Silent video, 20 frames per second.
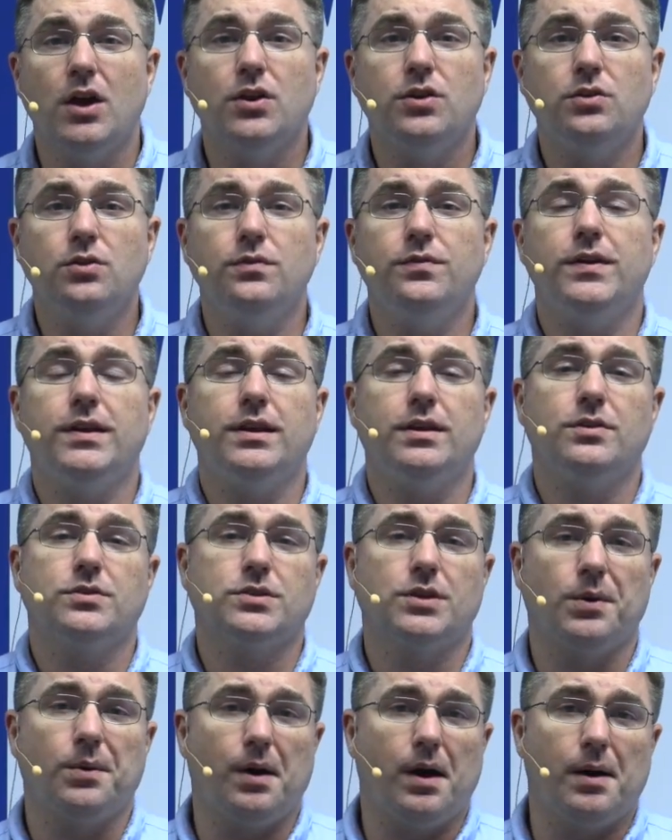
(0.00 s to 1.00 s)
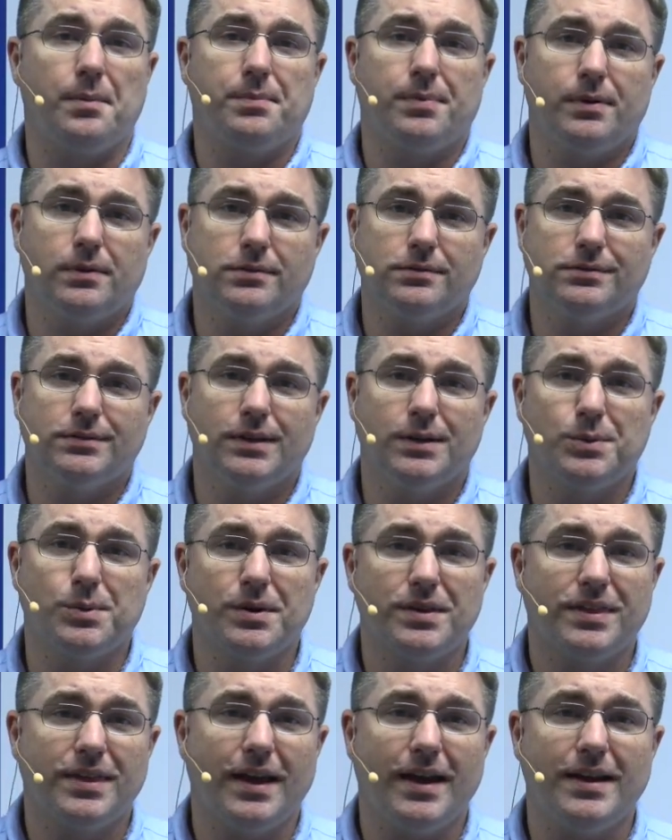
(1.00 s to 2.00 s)
new videos go up. And
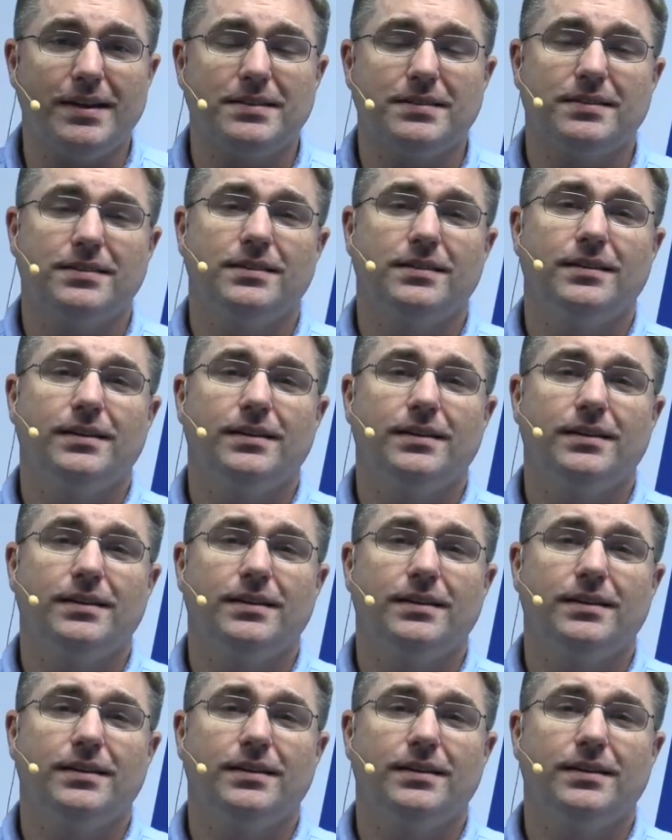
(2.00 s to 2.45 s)
with that,